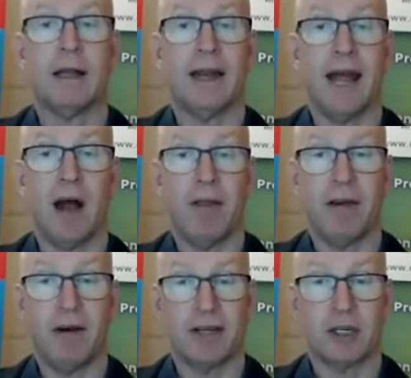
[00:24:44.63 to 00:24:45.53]
Now
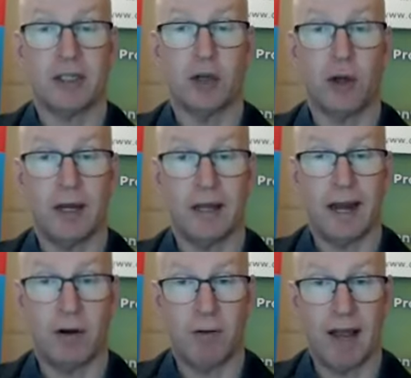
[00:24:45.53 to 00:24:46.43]
they're actually turning
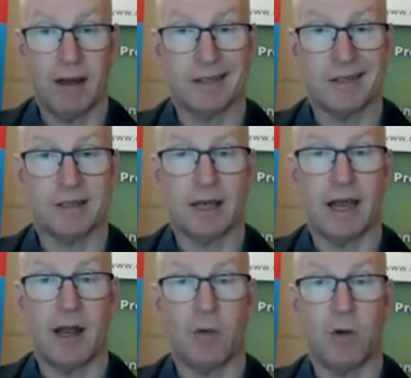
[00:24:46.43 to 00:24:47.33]
that around and
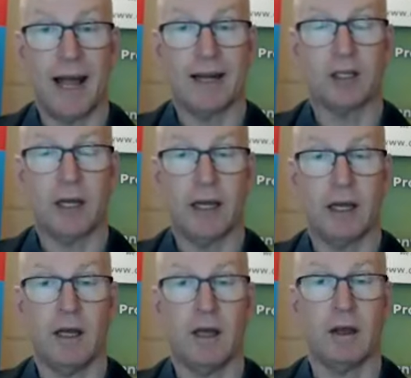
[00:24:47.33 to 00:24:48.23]
saying, well,
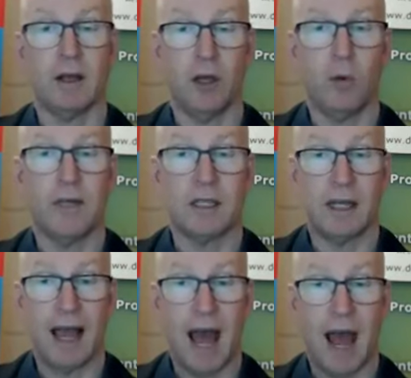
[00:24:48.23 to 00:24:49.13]
actually, you as
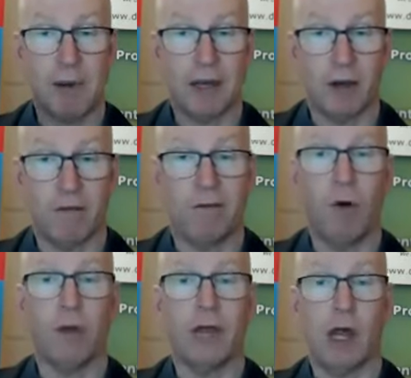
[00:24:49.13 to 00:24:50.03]
the applicant
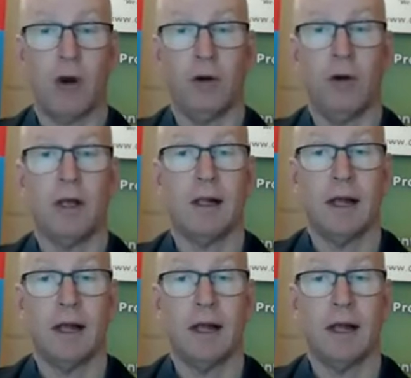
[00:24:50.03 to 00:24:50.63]
for the loan